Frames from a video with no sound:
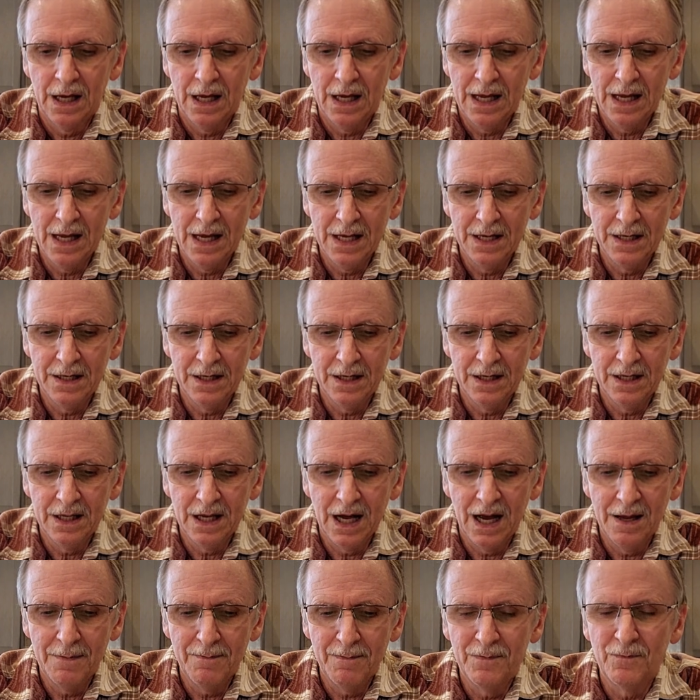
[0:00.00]
And uh,
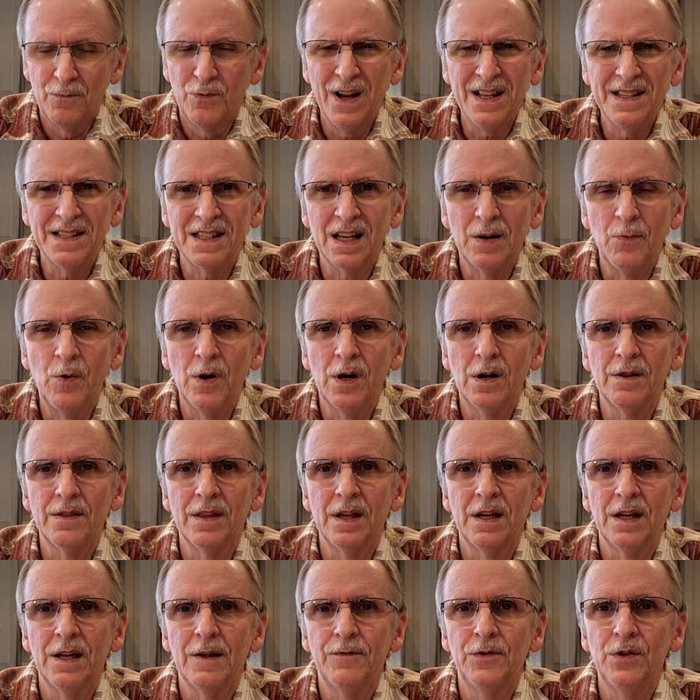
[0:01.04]
I read somewhere
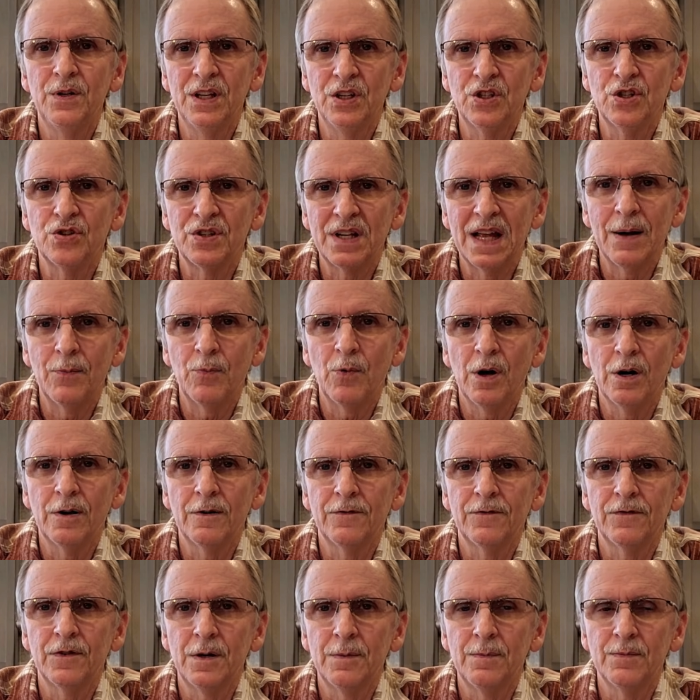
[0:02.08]
that if you get your tap water
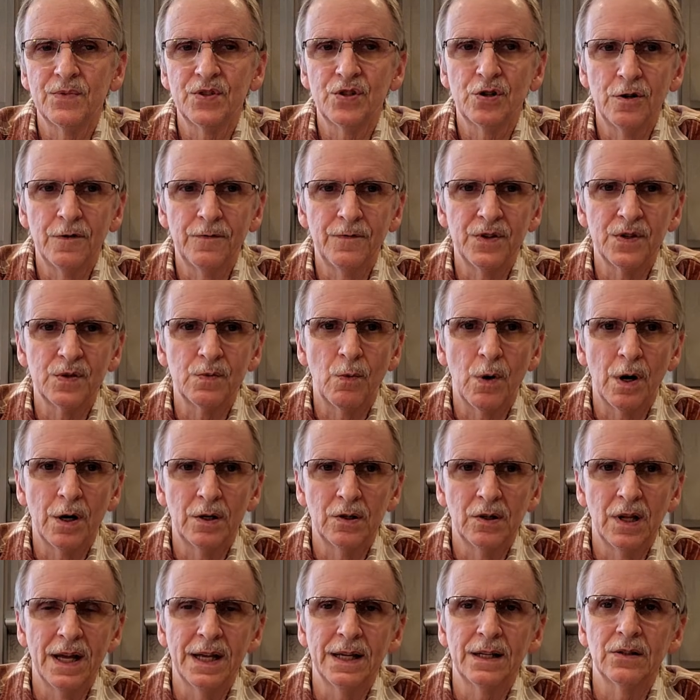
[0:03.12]
from surface
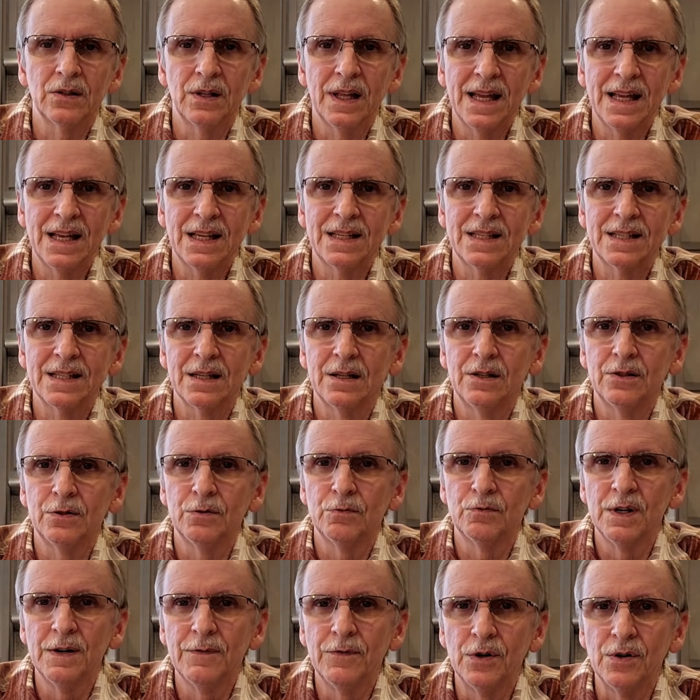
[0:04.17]
water like lakes or
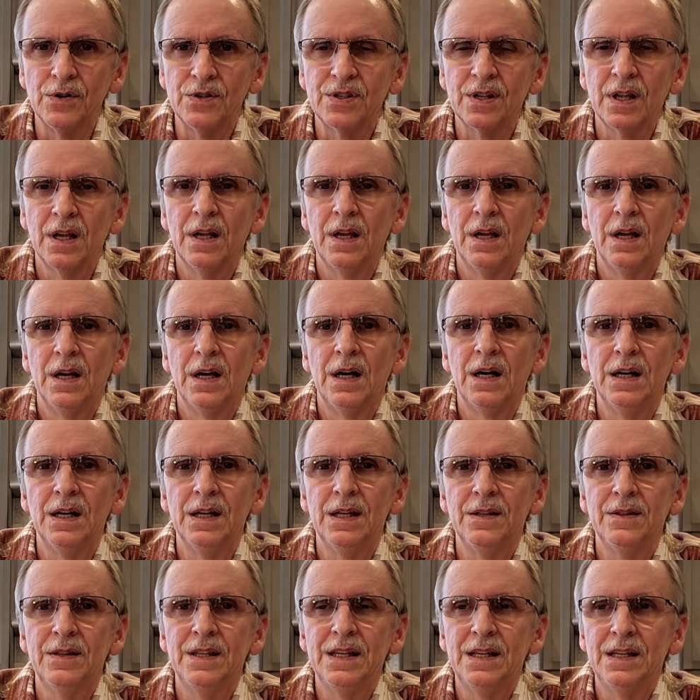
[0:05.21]
rivers, uh,
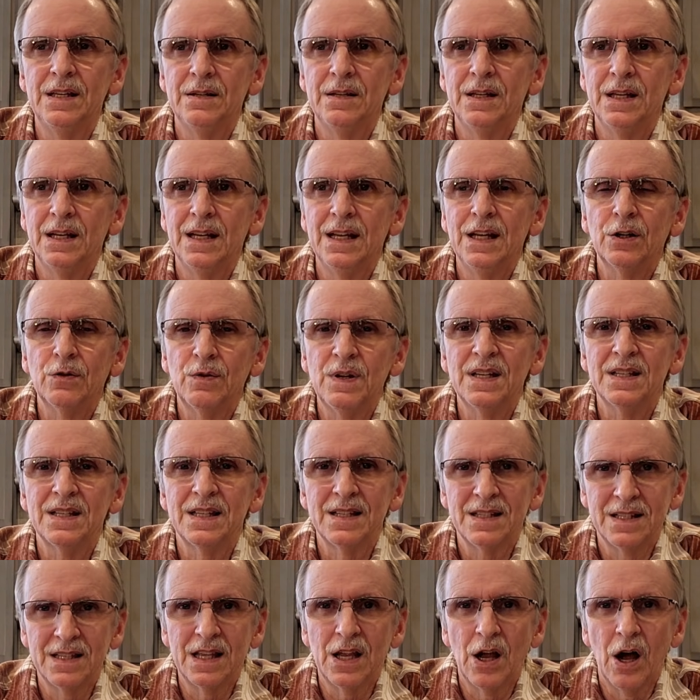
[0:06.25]
the, it
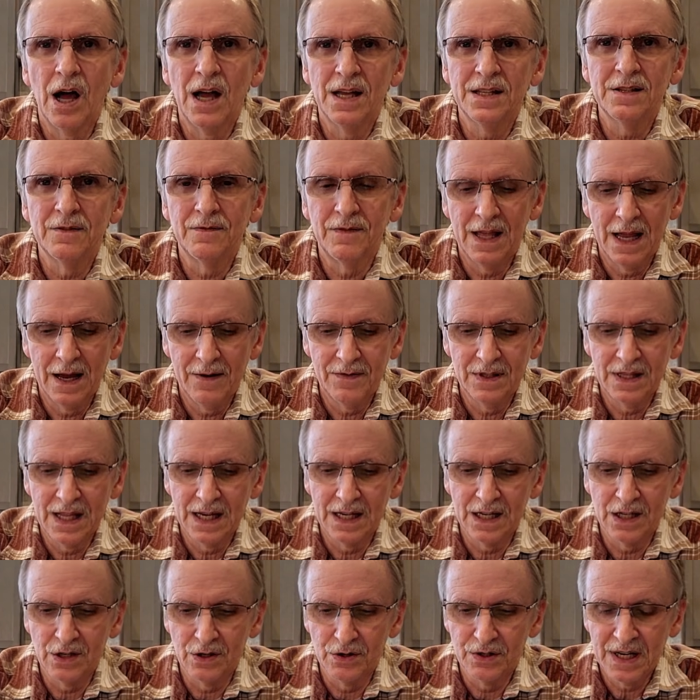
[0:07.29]
increases the odds of having
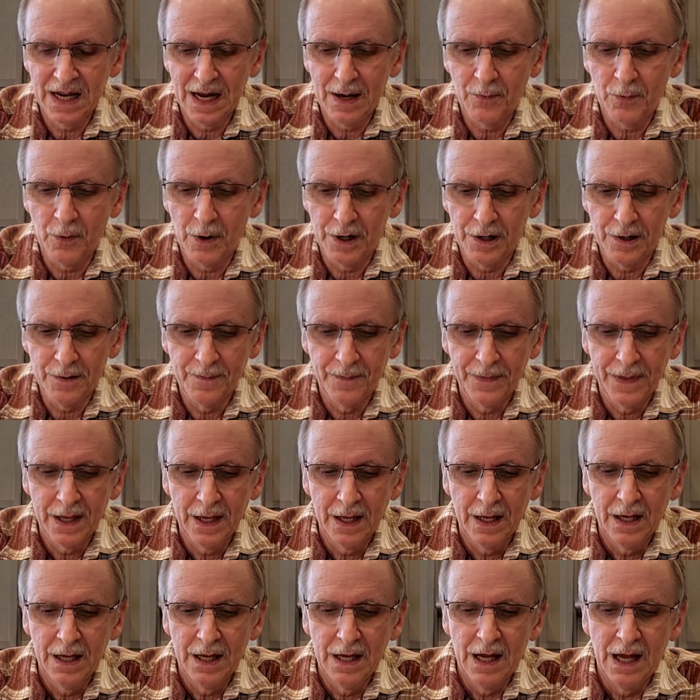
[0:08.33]
that in your tap water.
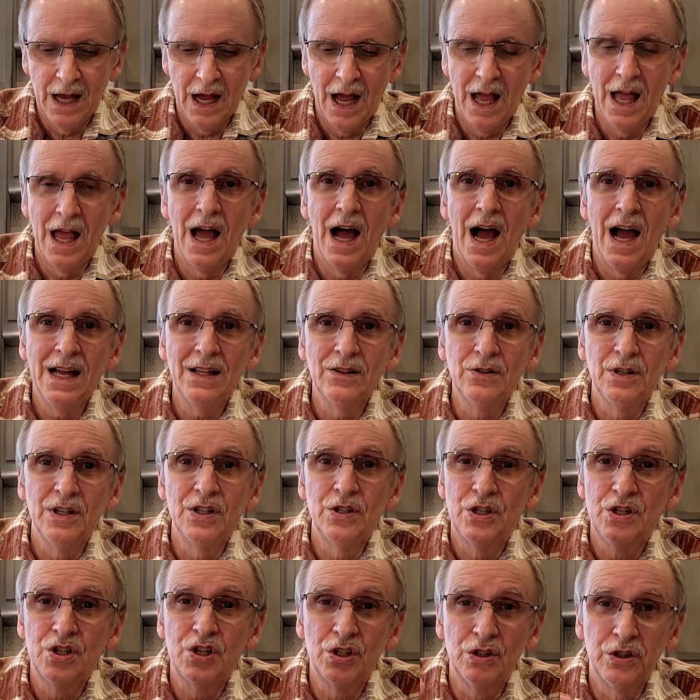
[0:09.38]
I,
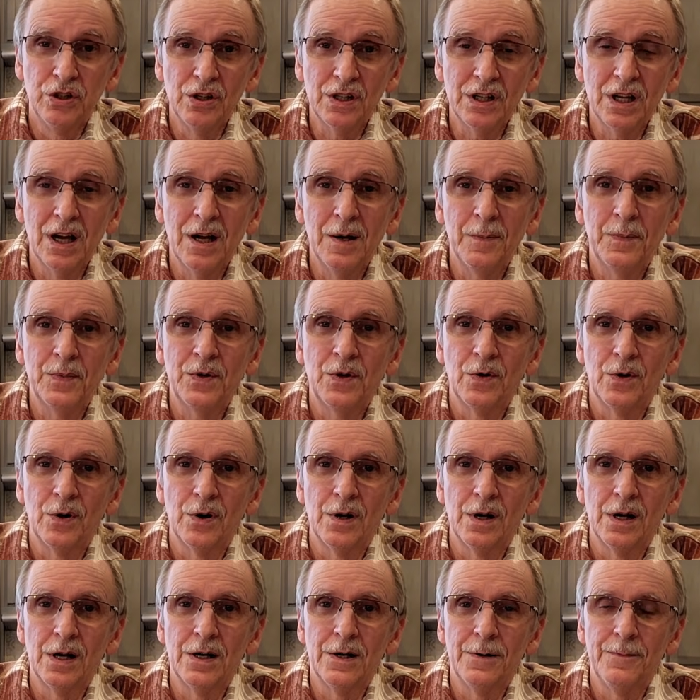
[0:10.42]
you should look up
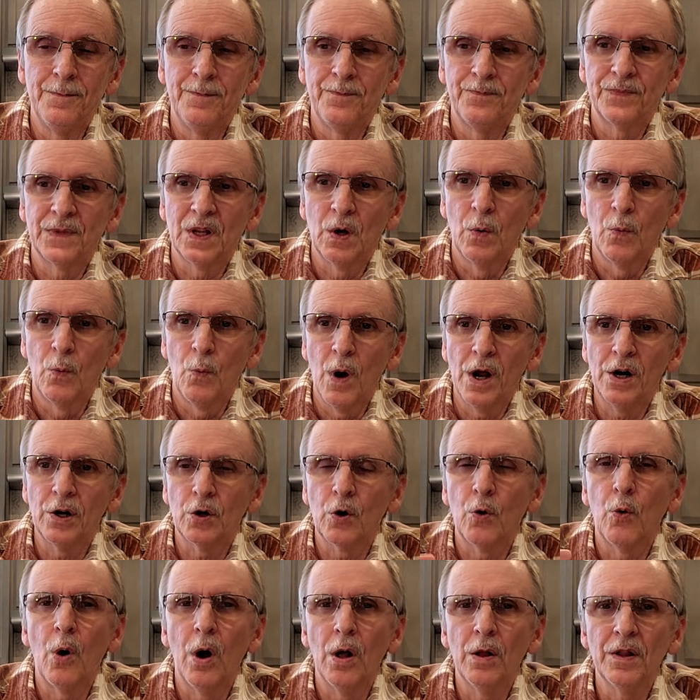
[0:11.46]
your um, water
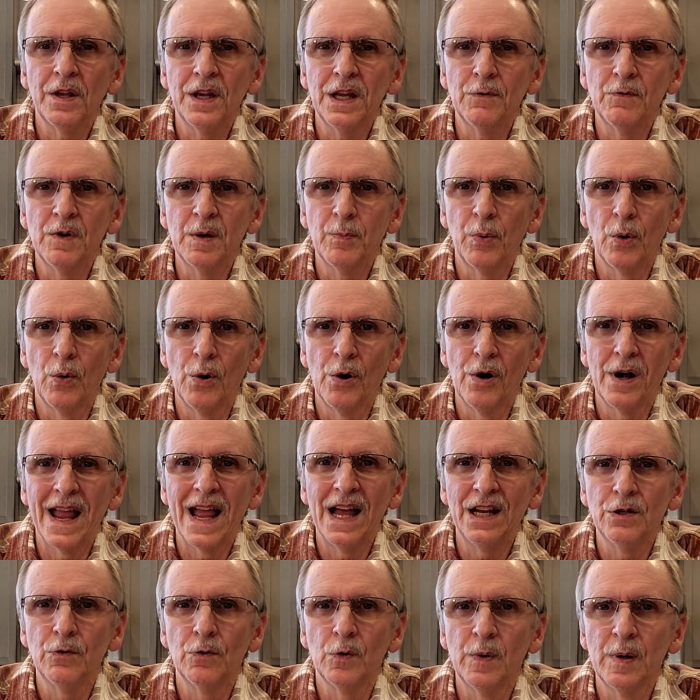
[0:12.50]
quality report,
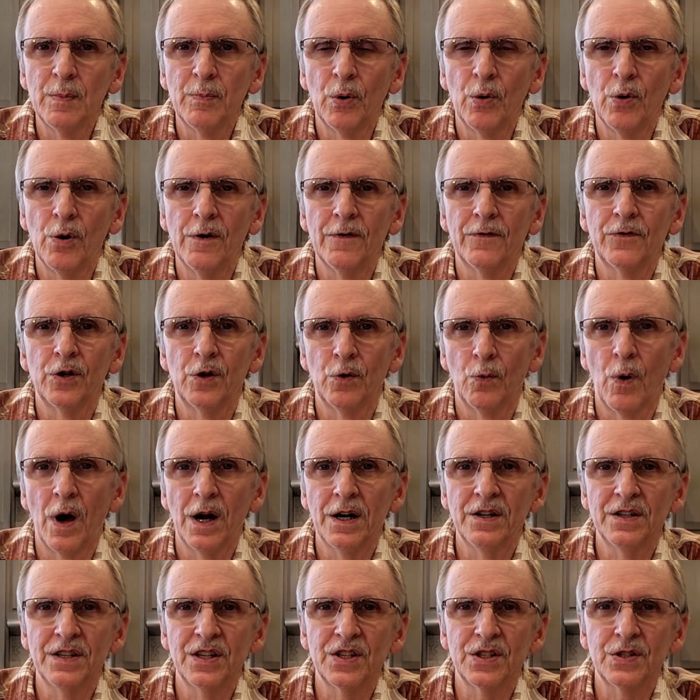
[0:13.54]
annual report for your
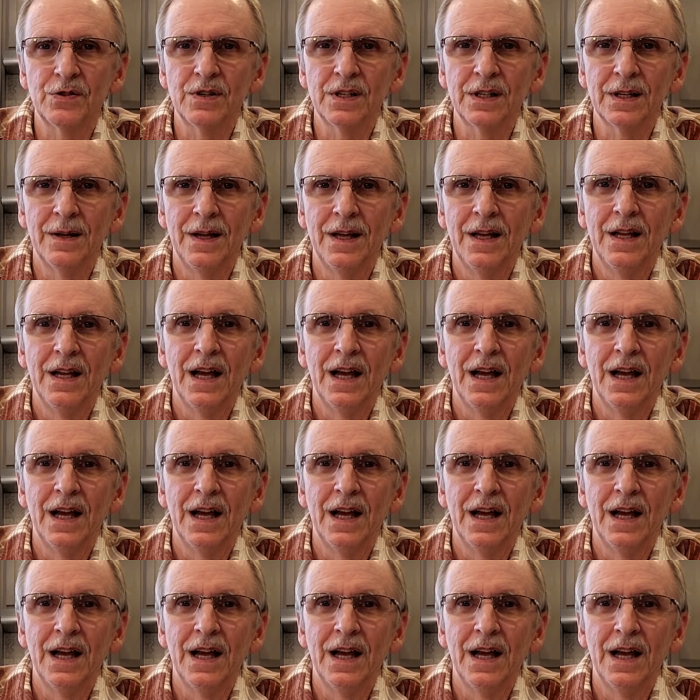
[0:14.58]
water district.